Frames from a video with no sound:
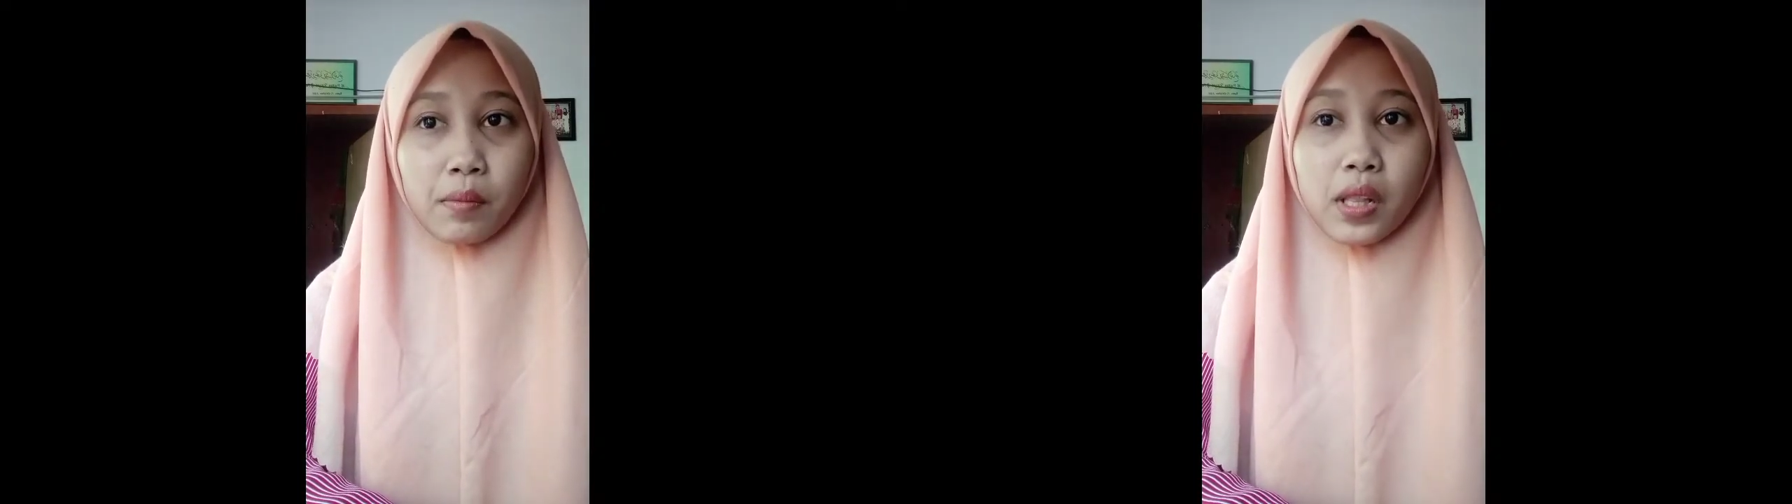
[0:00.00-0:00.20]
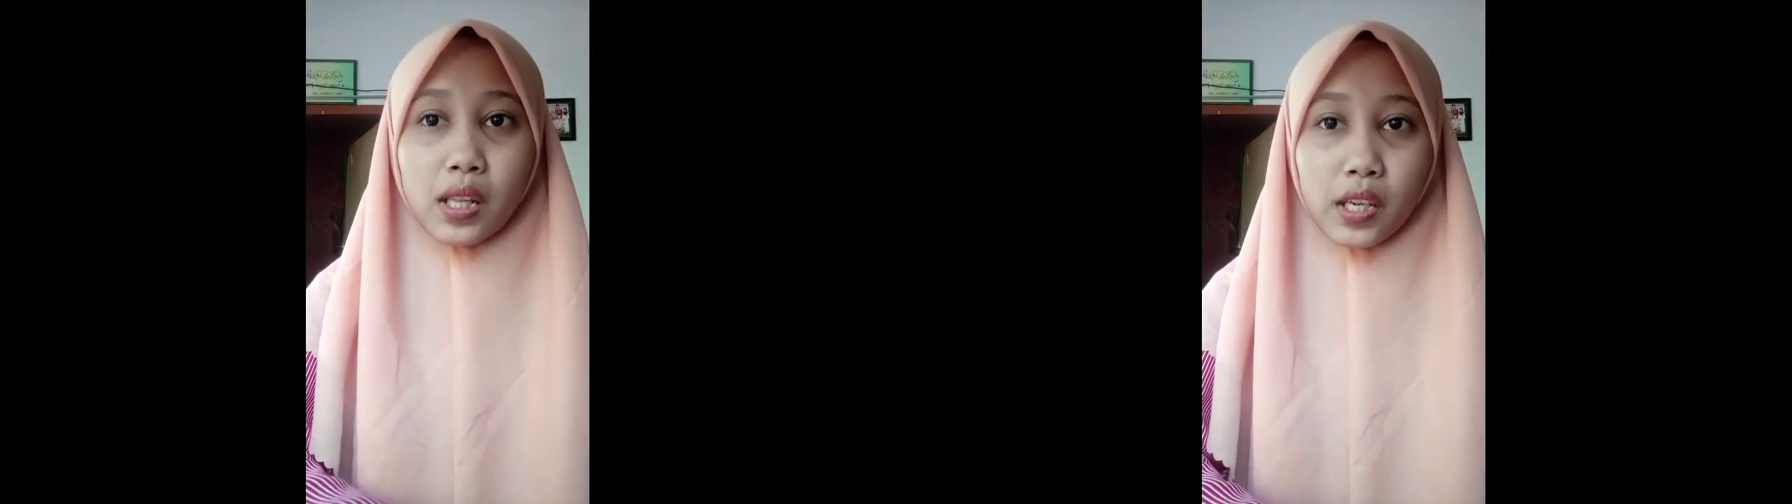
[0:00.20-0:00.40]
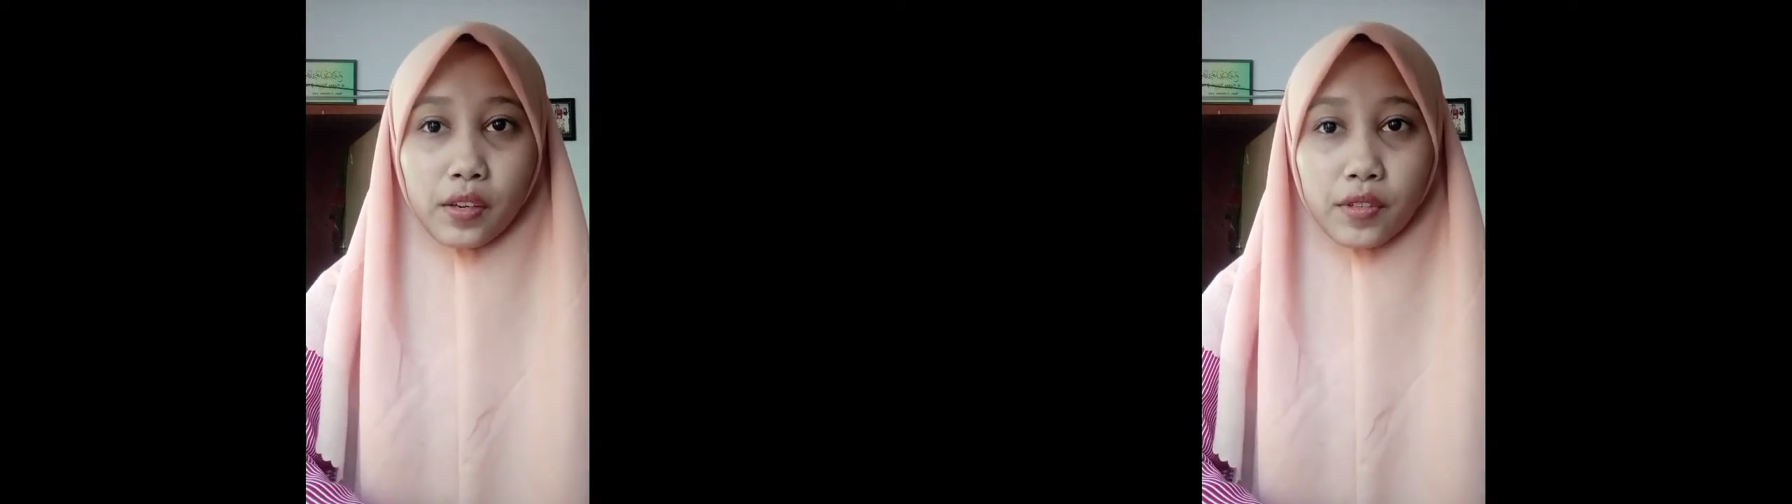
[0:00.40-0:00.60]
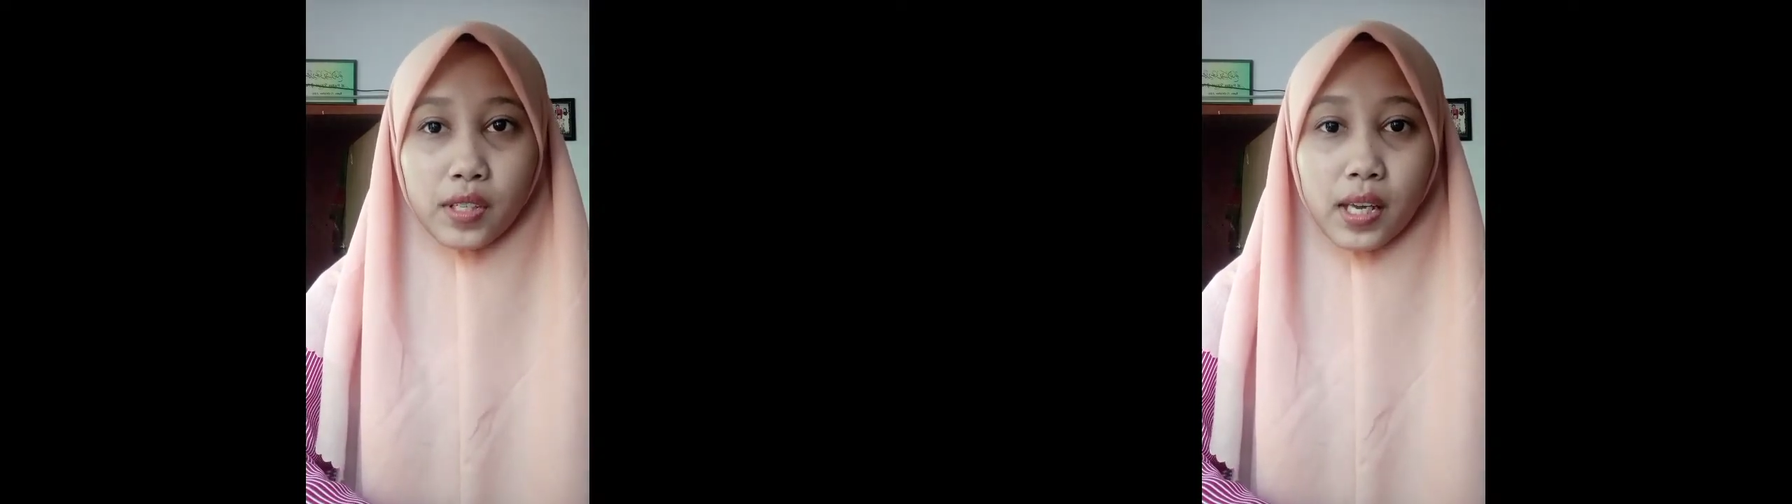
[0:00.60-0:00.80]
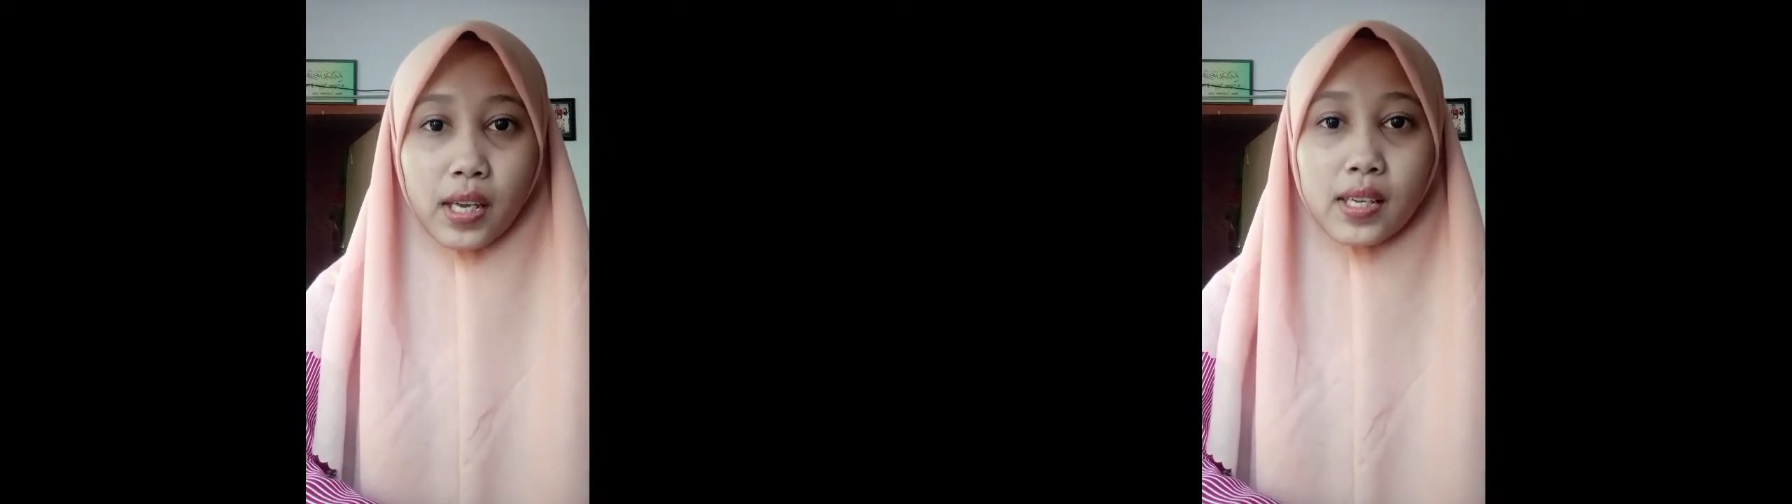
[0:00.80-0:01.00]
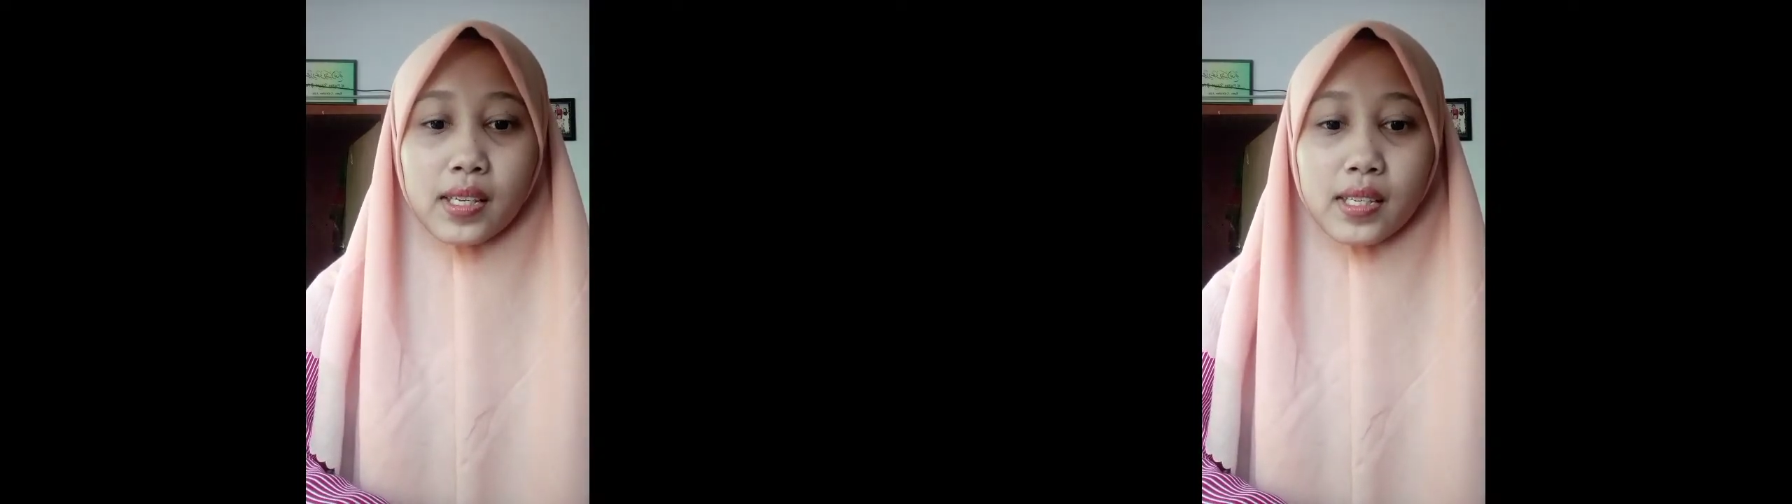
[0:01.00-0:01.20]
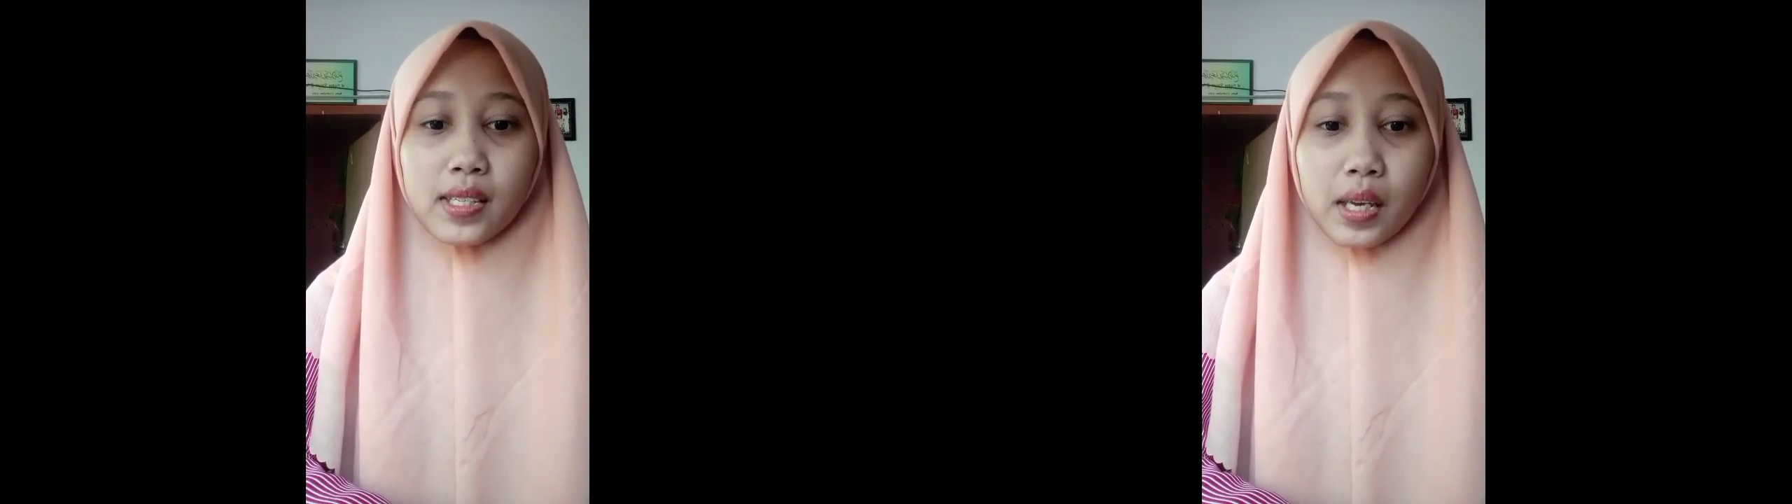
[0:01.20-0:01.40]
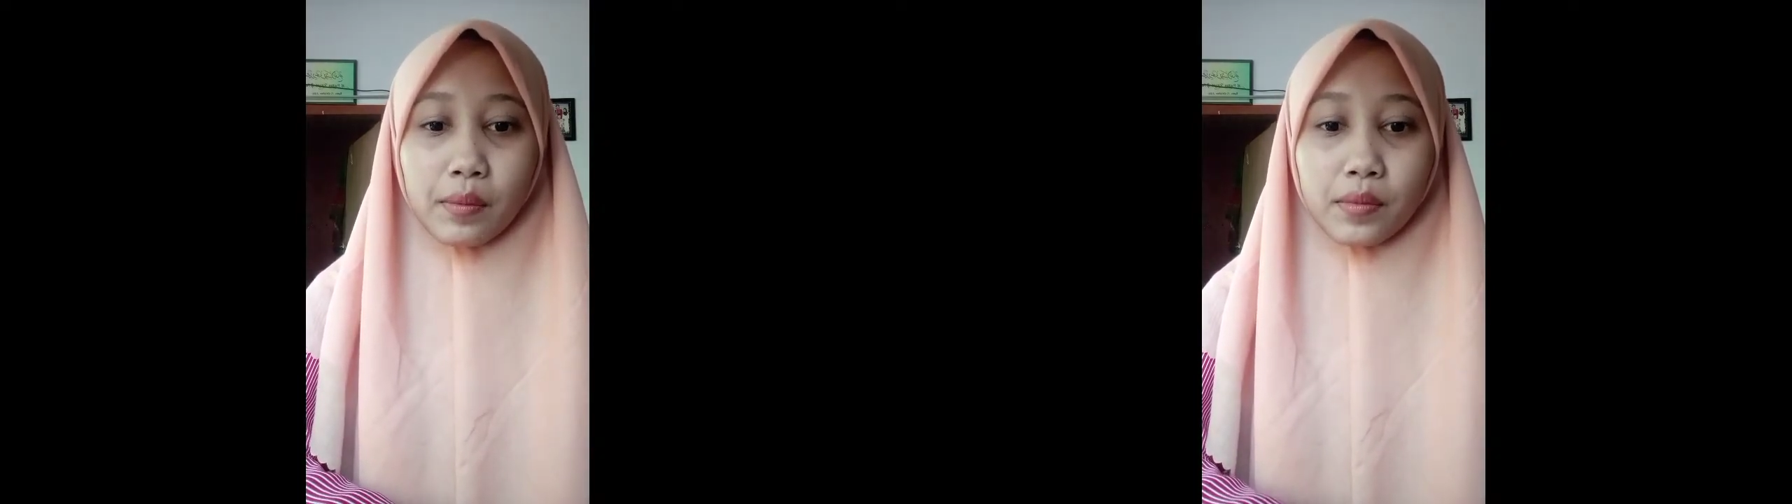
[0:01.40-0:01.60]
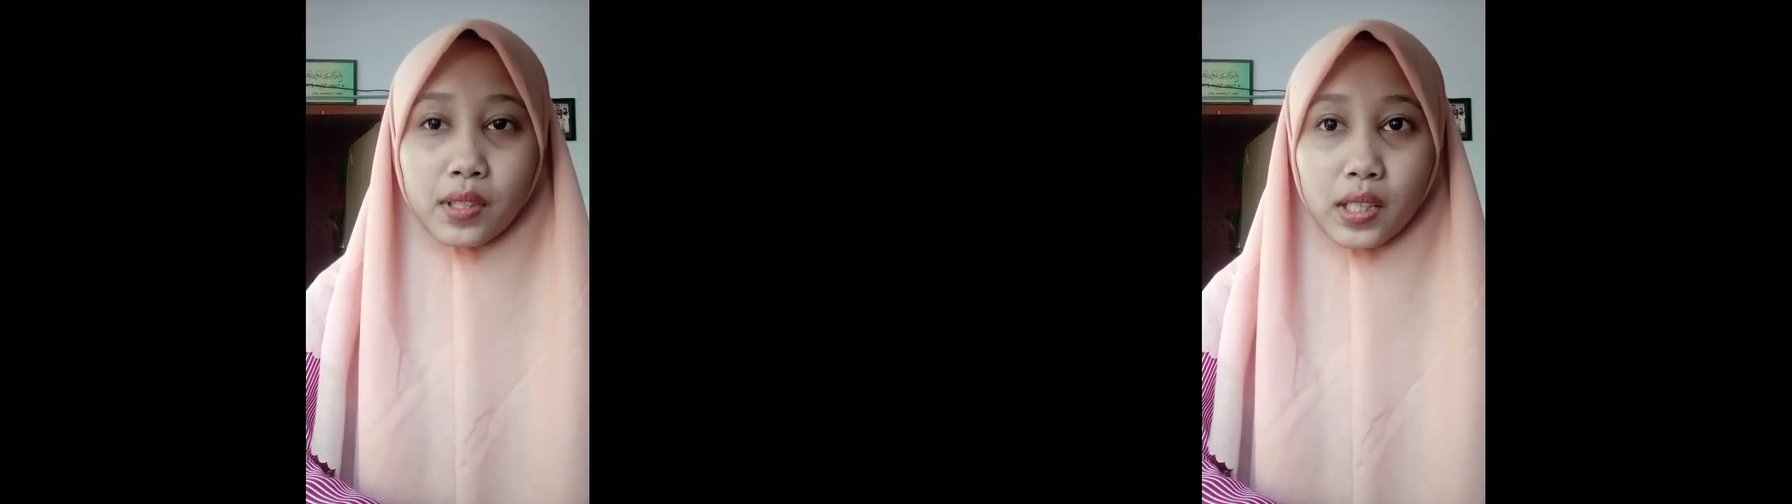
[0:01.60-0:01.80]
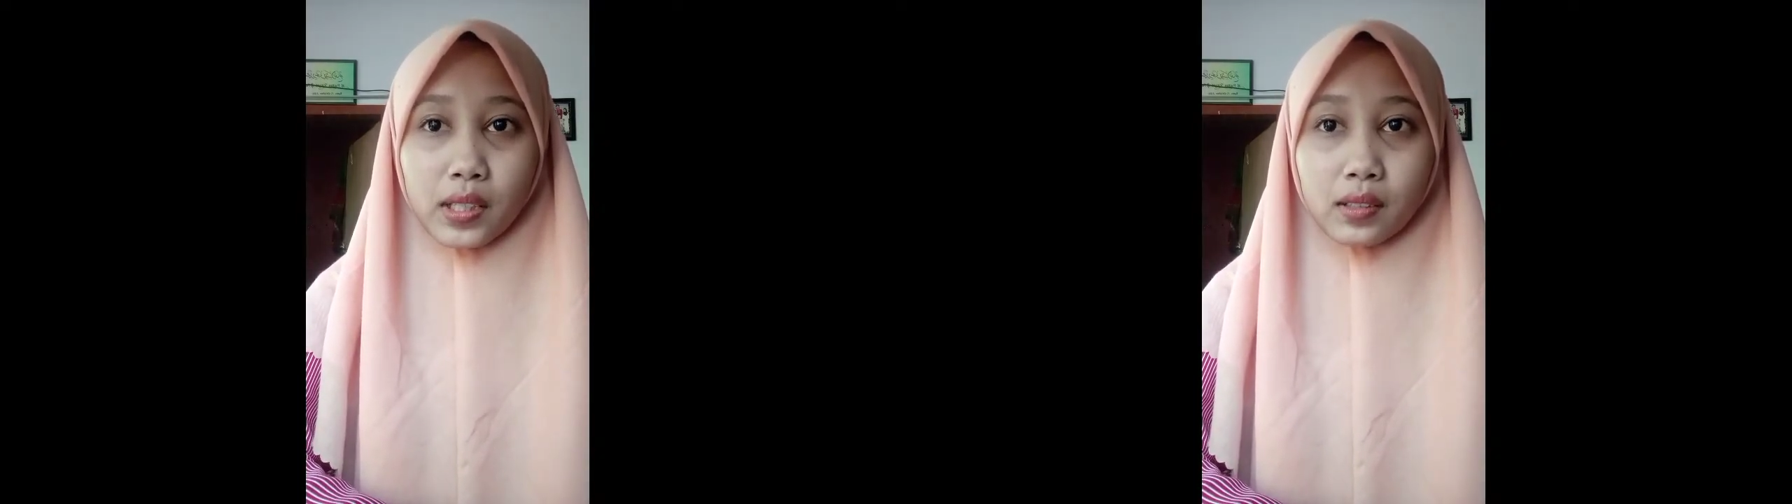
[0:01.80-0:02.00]
believes that
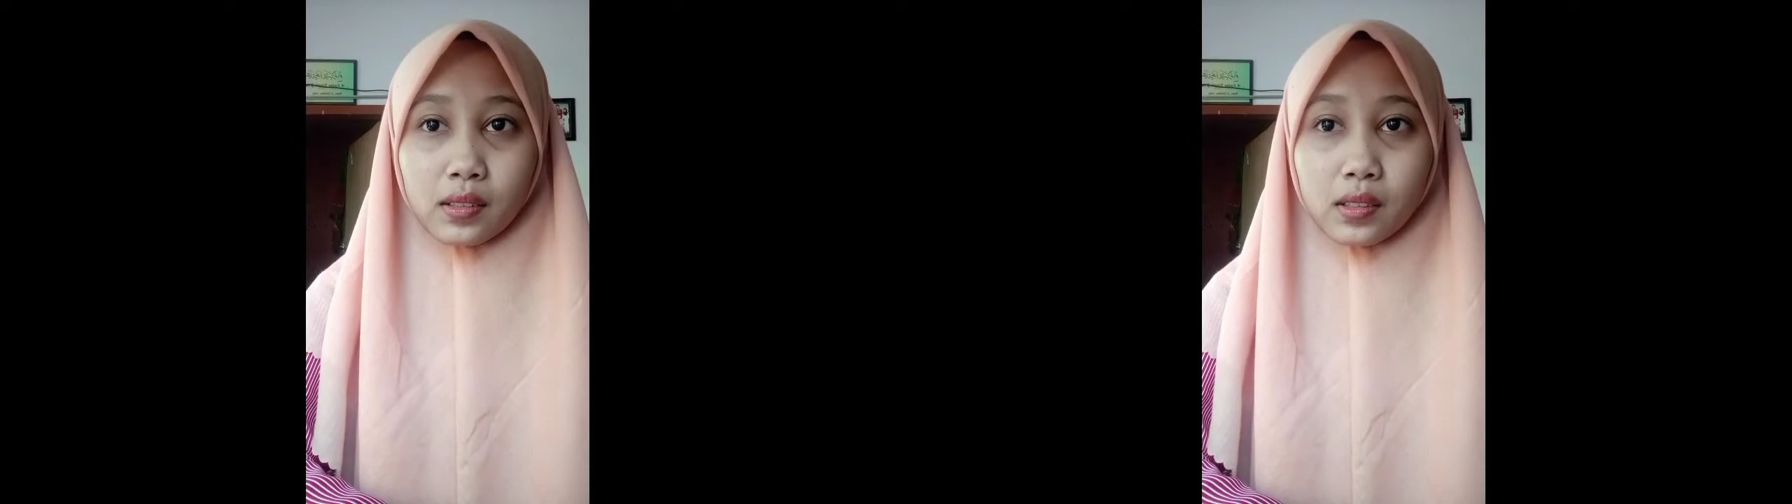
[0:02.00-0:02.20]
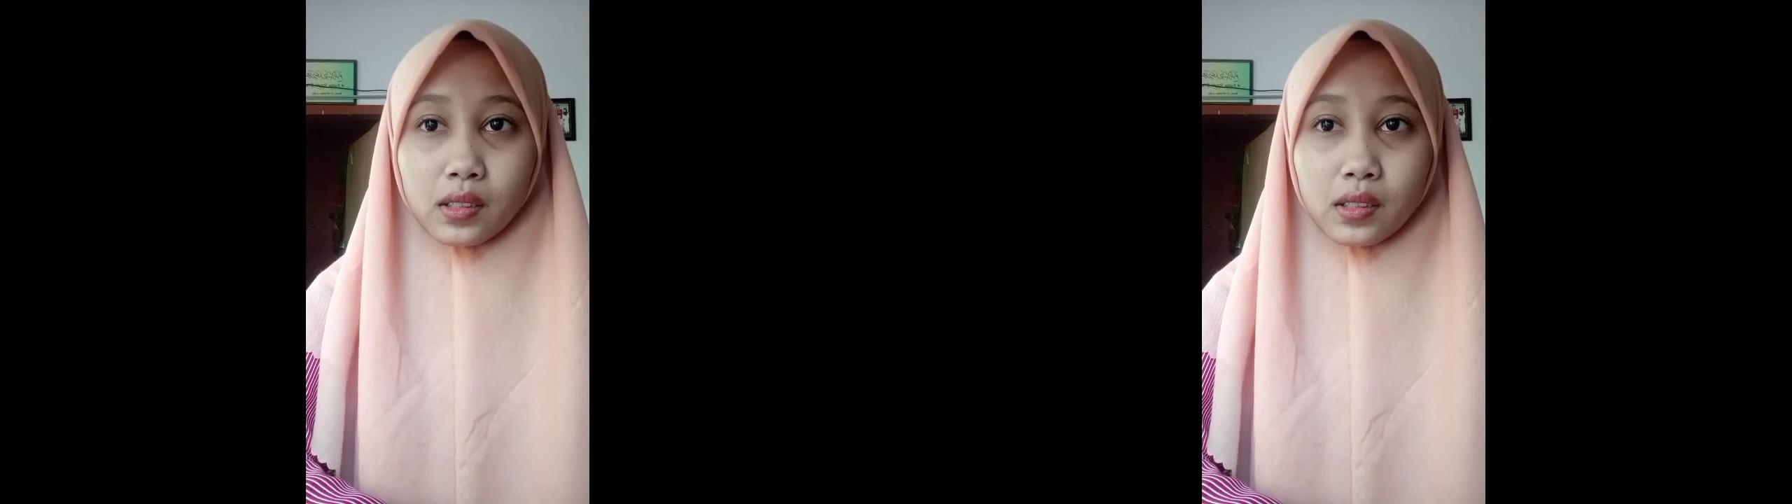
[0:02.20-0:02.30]
something